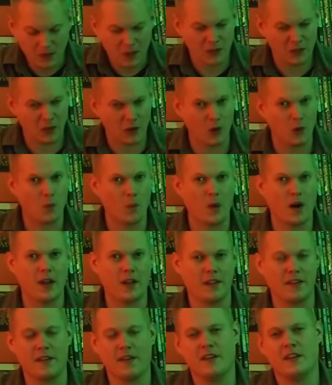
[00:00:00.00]
Though
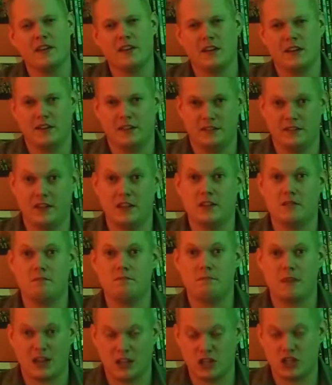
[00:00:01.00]
one did
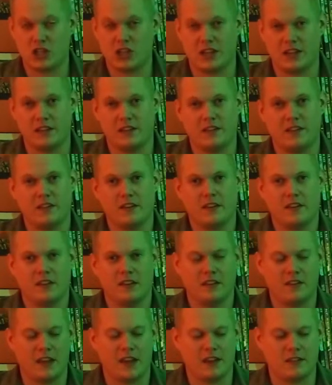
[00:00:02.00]
mention
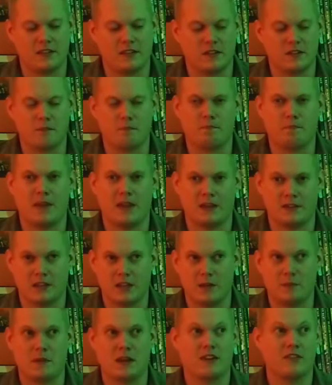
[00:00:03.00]
that
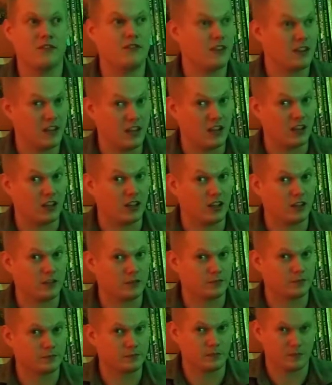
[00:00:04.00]
Pandemic Vanilla
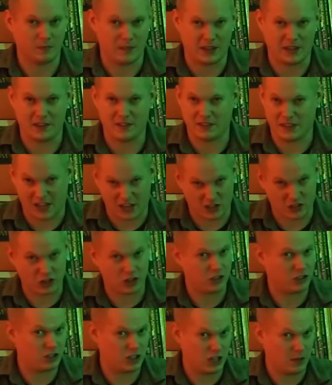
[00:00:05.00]
is
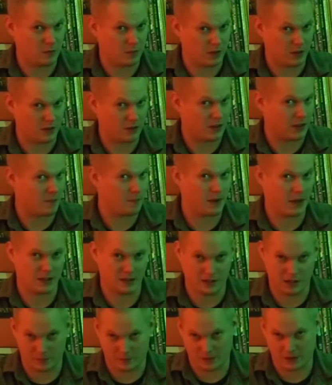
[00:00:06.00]
actually cheaper than
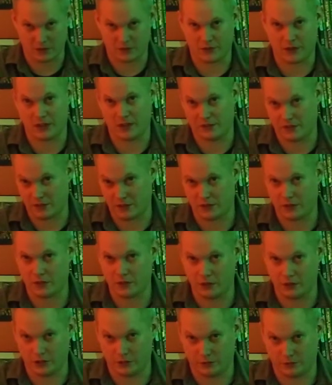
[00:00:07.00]
Pandemic Reign of
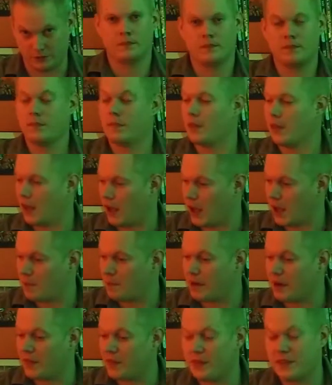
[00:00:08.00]
Cthulhu. I
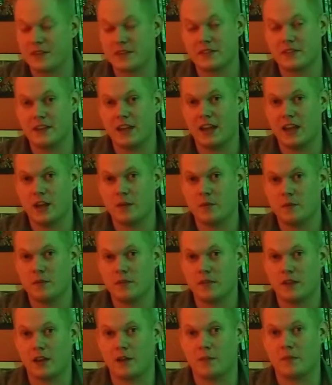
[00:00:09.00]
bought this game
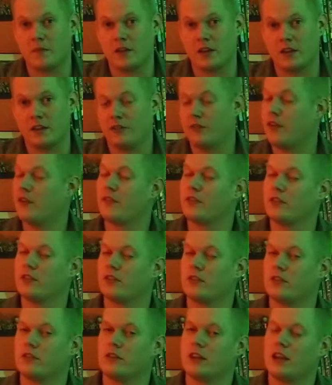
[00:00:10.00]
at my favorite
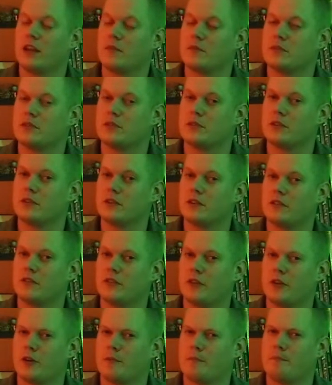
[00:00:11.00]
local game store
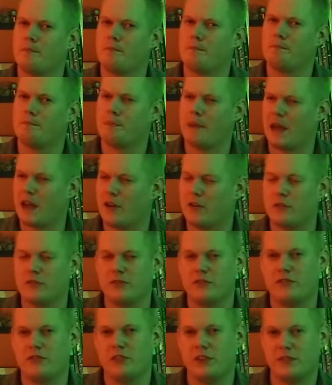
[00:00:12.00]
for about
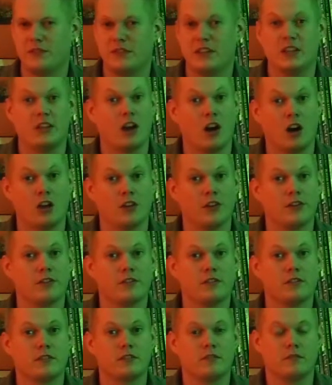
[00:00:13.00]

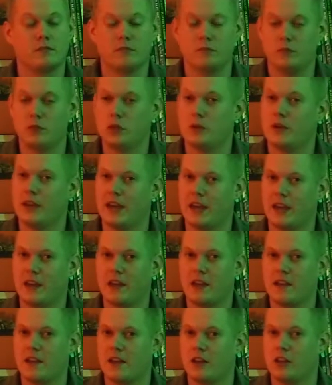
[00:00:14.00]
$50. You can
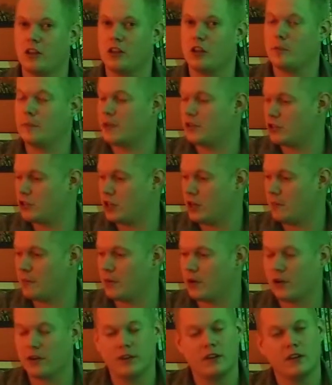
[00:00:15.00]
get it a little bit
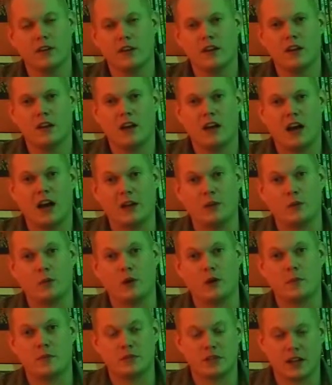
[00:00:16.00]
cheaper on
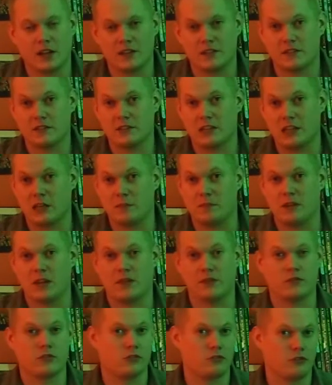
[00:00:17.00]
websites named
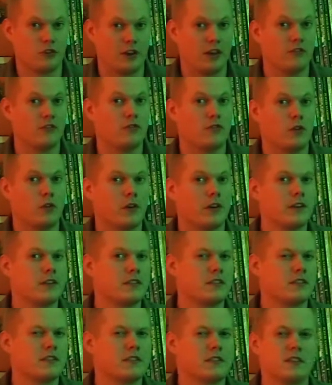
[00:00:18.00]
after
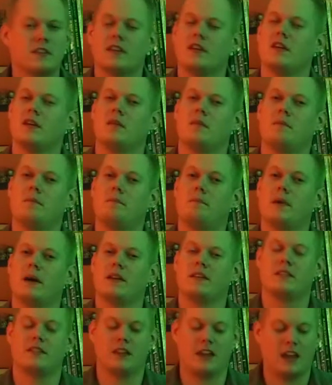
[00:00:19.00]
rainforests.
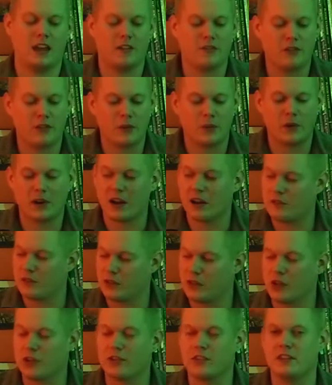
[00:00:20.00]
But everywhere I've
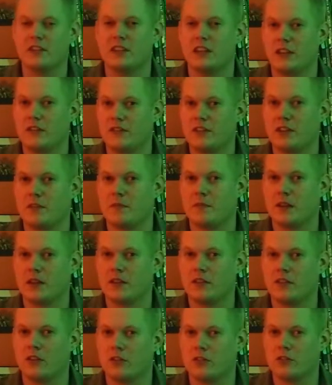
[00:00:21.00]
looked, and even at my
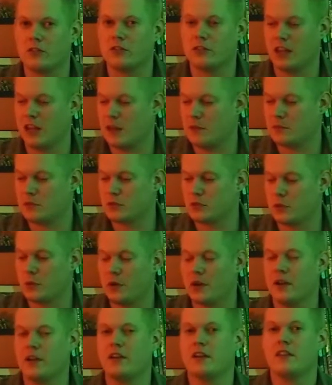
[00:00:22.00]
local game
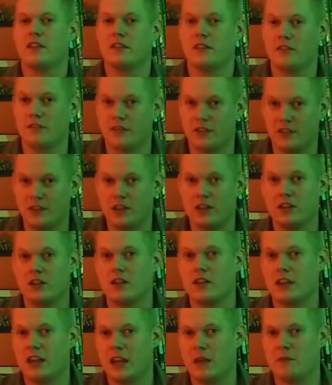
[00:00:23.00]
store, the vanilla
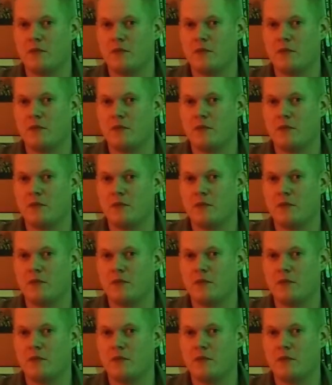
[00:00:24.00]
game